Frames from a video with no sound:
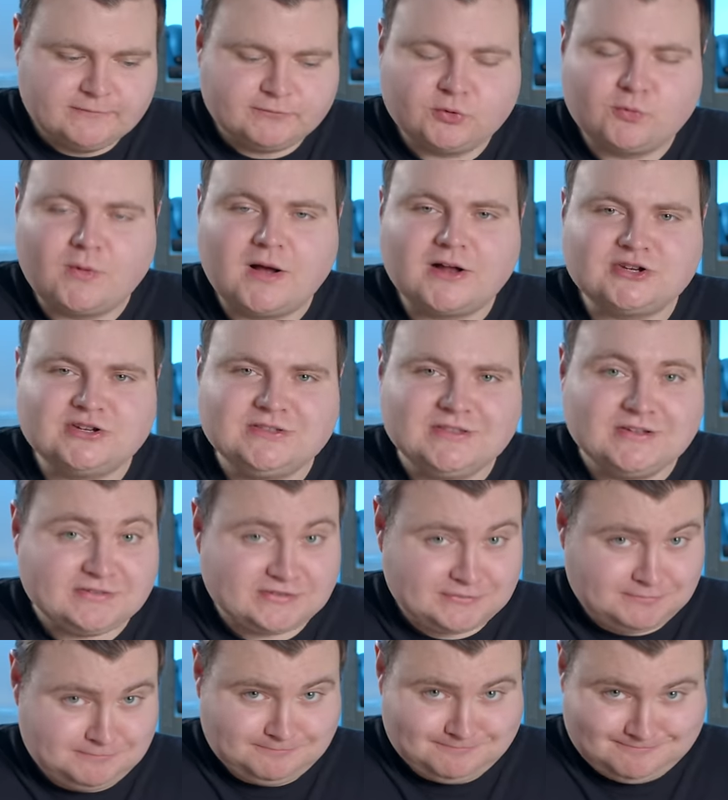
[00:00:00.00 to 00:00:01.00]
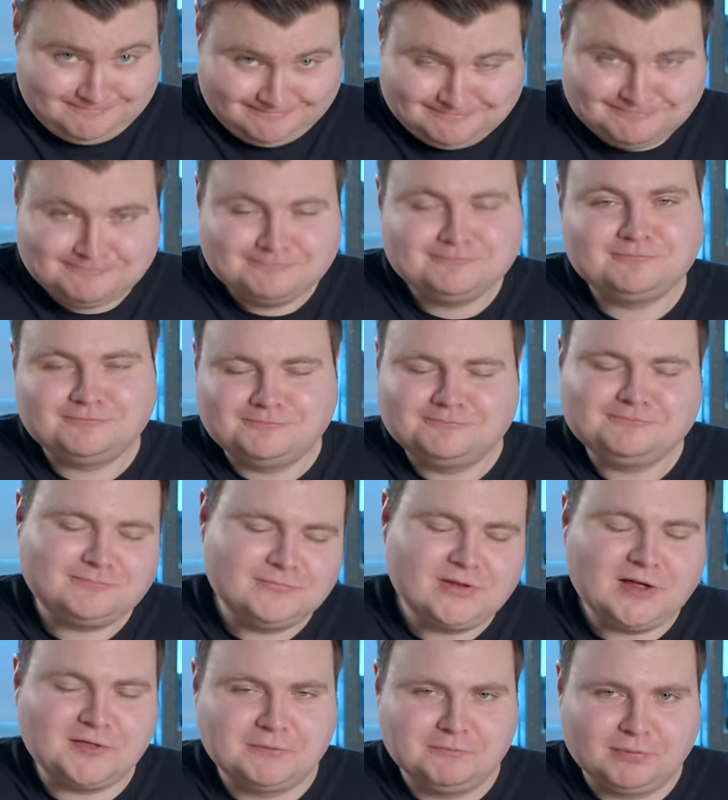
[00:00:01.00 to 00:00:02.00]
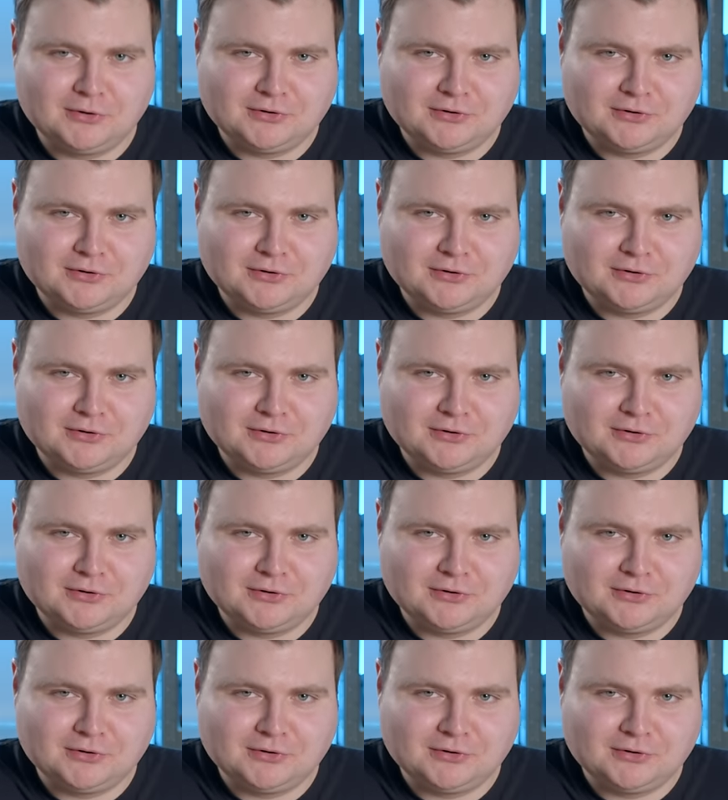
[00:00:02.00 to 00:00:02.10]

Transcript: if you're watching this, nothing